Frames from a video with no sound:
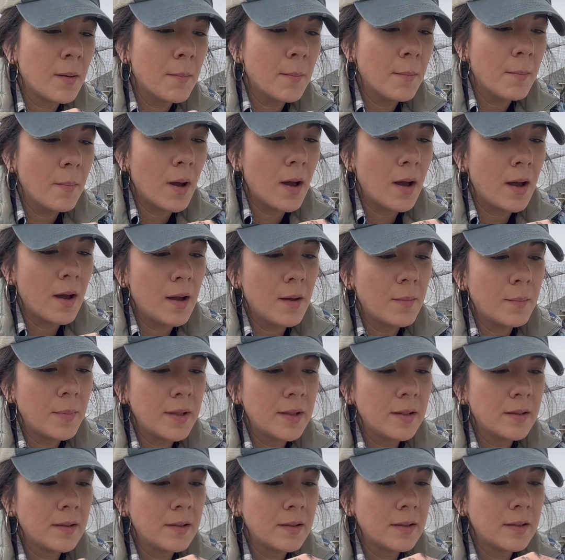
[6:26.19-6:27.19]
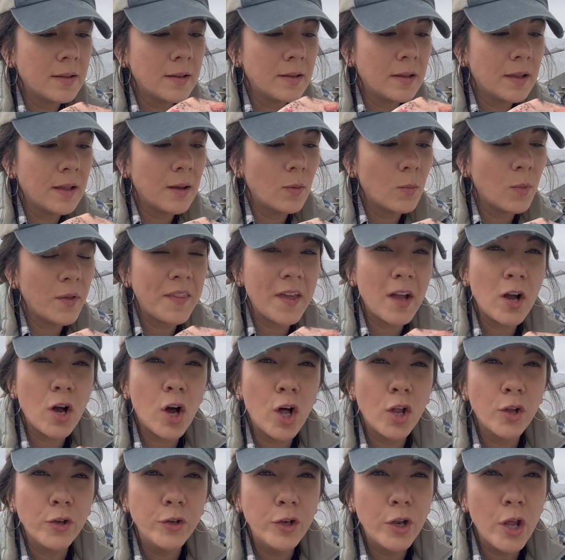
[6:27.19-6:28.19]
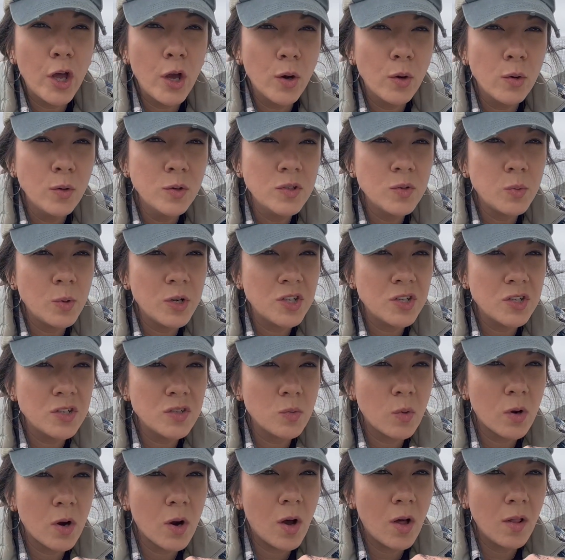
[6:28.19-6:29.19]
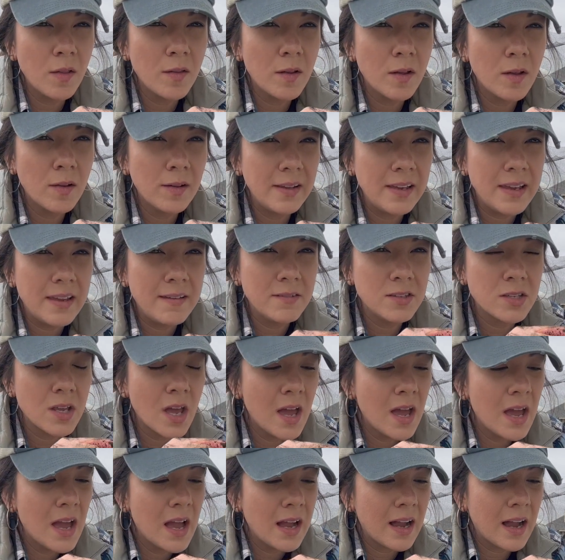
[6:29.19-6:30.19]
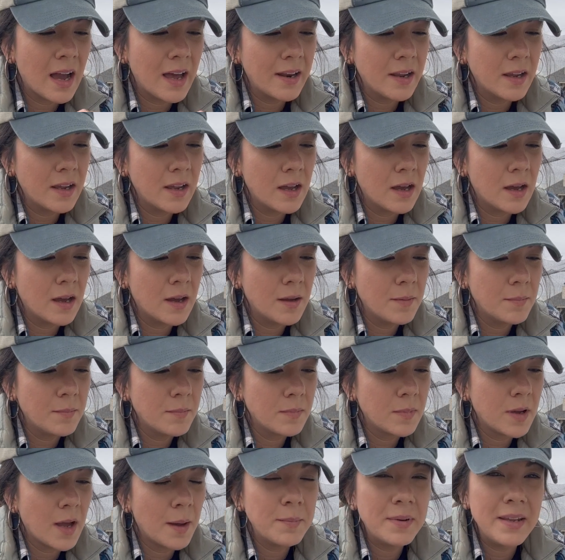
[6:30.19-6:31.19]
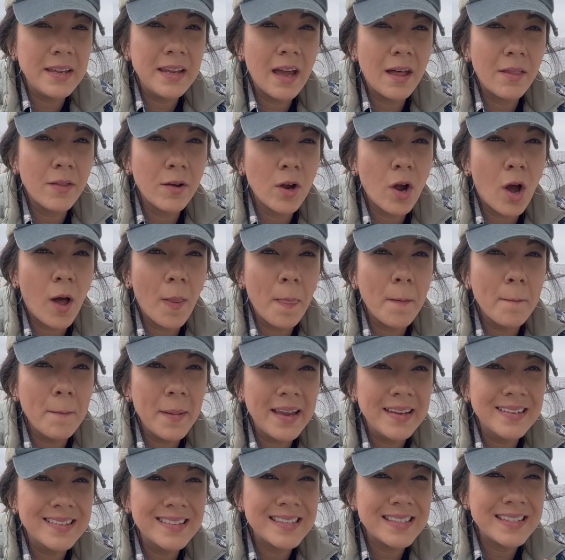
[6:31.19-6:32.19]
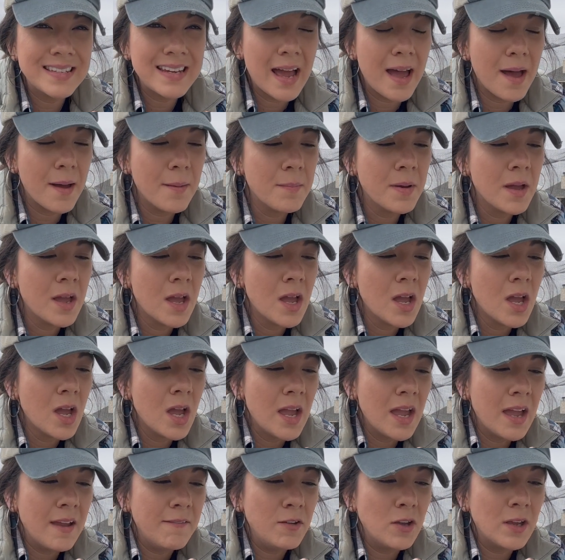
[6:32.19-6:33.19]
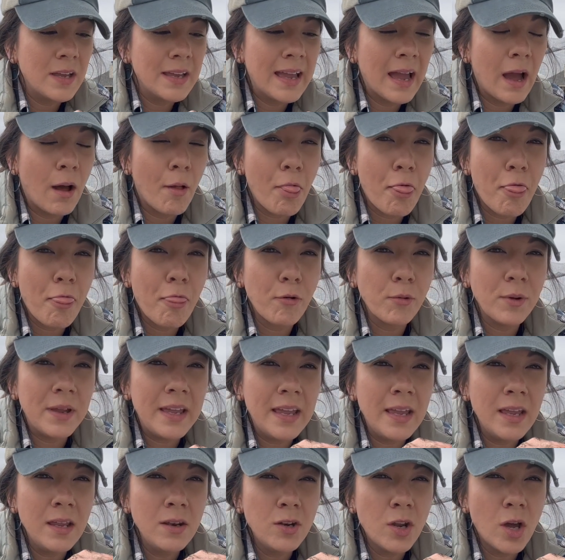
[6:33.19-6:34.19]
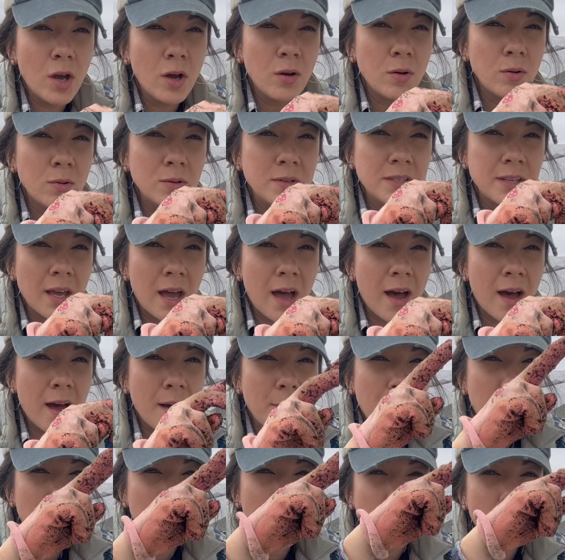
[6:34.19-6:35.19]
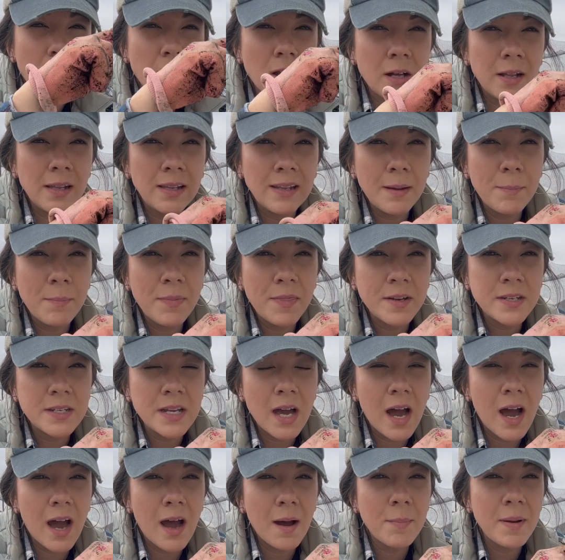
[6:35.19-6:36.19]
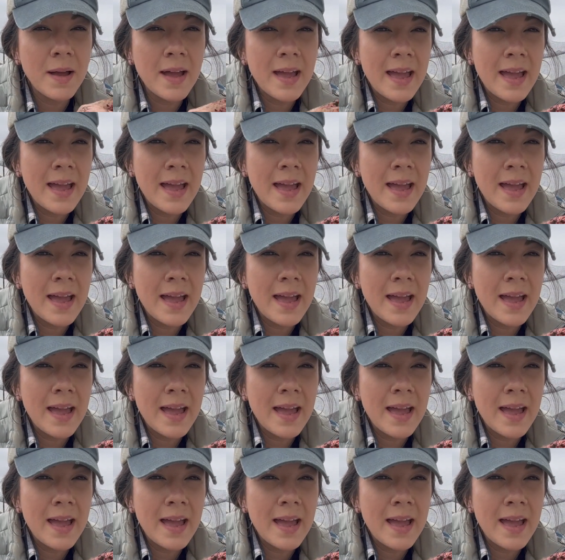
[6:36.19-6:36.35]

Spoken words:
what they call nodes, which is where all the leaves kind of come together on the main stem, if you can count 3 nodes up, clip the top,